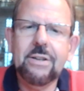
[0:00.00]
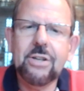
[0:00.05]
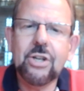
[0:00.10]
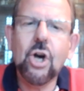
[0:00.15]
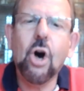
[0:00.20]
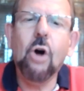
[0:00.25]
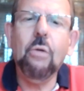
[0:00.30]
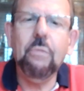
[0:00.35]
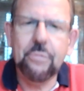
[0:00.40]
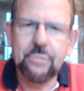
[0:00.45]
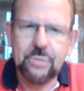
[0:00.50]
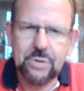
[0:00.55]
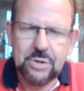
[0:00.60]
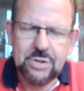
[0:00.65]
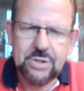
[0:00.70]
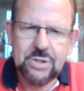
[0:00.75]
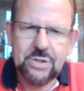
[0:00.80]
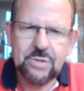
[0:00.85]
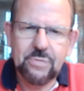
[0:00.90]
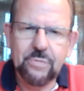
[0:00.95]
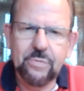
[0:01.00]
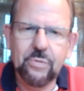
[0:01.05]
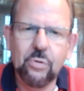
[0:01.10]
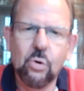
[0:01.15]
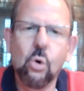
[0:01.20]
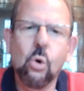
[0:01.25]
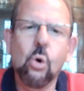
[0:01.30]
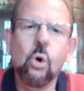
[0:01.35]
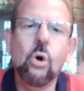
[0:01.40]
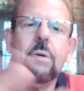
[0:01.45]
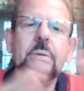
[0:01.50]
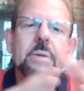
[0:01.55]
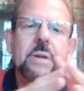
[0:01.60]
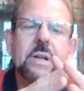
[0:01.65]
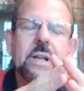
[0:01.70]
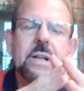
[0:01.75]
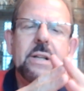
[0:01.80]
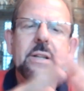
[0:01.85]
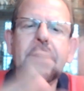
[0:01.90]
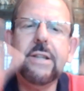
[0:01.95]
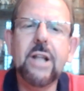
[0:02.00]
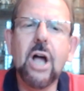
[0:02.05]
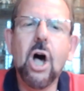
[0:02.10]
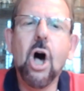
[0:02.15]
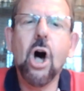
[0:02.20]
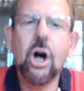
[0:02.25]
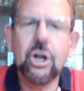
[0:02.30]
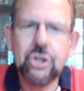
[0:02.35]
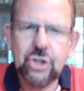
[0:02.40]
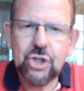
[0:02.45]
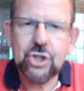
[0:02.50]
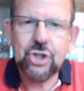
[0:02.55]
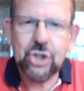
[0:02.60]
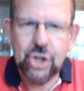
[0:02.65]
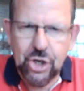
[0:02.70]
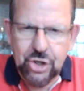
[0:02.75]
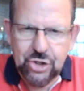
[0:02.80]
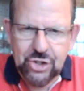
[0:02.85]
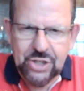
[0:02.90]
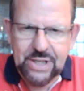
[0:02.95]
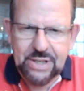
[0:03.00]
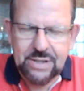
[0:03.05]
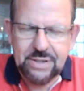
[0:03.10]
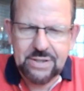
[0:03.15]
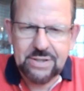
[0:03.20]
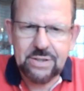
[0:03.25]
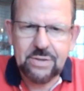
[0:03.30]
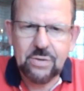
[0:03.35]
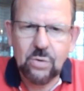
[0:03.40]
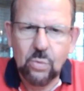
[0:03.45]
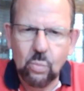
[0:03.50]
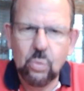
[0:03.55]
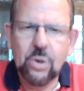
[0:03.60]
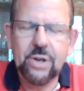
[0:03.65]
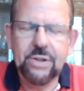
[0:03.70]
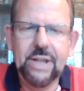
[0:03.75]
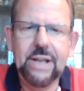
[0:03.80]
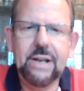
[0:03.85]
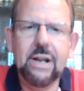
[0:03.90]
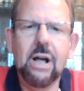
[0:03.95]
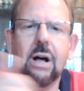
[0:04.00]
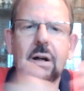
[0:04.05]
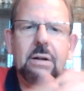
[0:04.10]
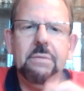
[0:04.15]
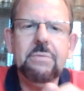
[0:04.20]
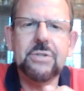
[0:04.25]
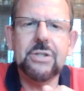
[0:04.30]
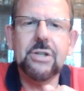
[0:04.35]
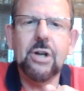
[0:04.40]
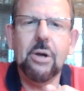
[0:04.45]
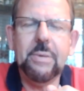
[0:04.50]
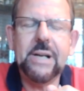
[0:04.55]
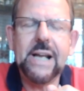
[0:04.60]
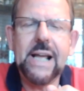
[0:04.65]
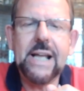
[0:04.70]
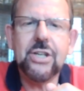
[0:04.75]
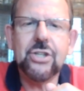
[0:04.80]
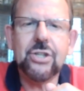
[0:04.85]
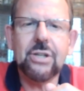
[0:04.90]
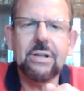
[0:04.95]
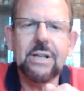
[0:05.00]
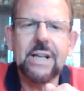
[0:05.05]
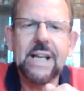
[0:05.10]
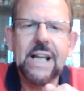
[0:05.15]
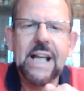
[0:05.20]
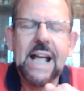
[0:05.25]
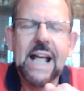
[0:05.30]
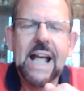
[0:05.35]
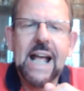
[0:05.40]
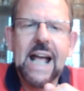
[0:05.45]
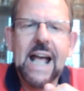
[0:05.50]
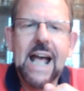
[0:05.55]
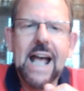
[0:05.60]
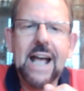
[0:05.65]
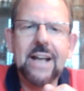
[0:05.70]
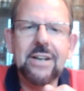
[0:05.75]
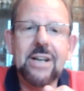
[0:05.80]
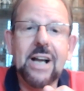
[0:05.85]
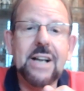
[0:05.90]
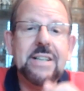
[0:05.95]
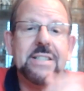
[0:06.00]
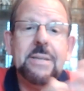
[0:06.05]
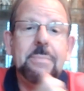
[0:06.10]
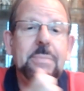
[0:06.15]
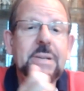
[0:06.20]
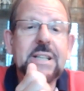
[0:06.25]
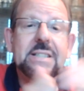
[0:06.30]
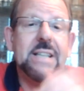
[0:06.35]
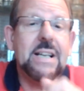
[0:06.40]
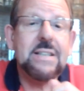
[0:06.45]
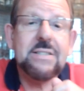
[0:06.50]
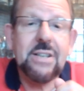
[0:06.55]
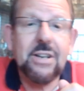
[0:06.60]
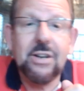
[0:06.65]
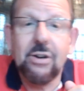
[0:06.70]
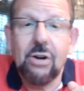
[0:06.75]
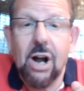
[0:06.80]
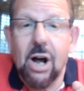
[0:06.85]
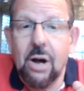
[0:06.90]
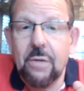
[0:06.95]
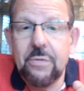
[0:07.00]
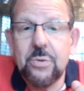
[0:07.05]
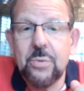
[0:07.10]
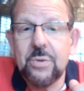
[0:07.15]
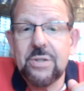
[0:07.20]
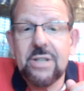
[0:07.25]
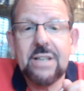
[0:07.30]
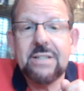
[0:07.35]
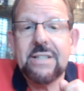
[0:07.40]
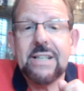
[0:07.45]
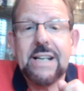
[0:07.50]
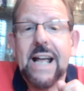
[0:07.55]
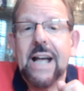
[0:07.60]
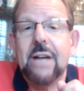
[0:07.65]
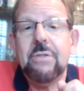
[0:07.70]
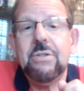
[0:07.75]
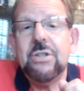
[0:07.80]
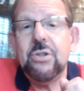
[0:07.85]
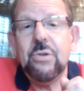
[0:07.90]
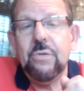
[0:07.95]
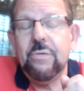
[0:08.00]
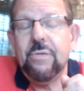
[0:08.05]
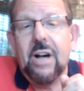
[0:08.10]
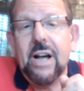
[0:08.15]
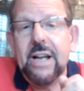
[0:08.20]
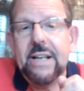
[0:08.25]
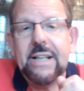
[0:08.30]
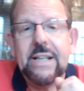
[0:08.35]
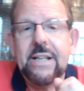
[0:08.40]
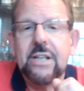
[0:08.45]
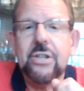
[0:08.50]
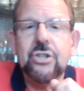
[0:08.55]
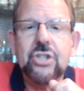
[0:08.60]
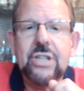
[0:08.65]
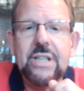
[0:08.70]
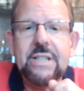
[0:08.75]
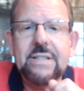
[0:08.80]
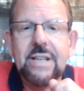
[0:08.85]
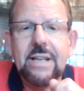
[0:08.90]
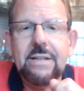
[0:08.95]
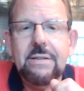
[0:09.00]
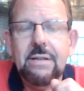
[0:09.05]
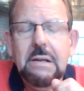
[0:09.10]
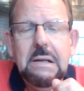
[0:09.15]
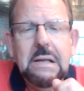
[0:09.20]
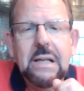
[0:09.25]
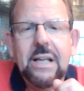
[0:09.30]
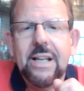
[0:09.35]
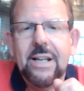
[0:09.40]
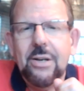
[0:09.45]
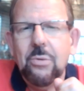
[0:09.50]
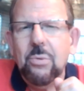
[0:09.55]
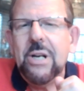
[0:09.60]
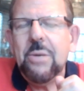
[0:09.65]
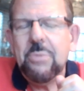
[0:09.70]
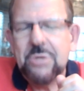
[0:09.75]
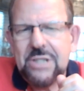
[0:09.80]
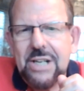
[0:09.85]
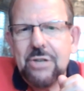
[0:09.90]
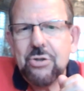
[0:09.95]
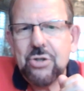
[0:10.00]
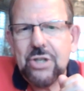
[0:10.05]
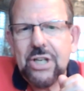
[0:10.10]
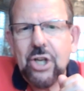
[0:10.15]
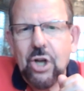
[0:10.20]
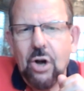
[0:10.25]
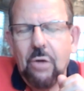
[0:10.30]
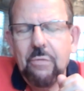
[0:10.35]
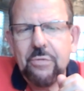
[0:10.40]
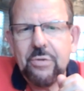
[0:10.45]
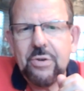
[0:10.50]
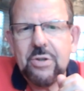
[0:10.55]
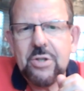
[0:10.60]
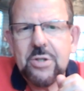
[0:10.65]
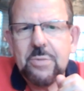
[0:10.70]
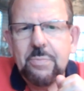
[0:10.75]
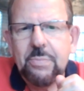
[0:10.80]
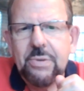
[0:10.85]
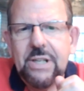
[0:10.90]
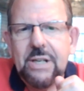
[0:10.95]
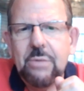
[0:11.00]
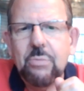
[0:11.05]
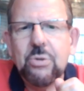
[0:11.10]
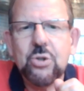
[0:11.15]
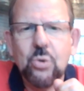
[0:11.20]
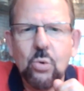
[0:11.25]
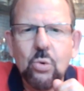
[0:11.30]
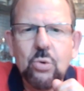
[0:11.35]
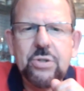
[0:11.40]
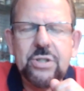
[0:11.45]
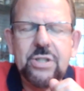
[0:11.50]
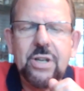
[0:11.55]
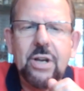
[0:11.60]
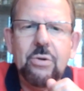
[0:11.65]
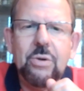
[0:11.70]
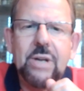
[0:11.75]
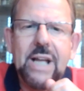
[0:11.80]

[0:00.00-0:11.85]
conference for larger churches within our denomination. And I simply said to her afterwards, I said, how did you find it? And she said, well, it was an interesting conference, but it was also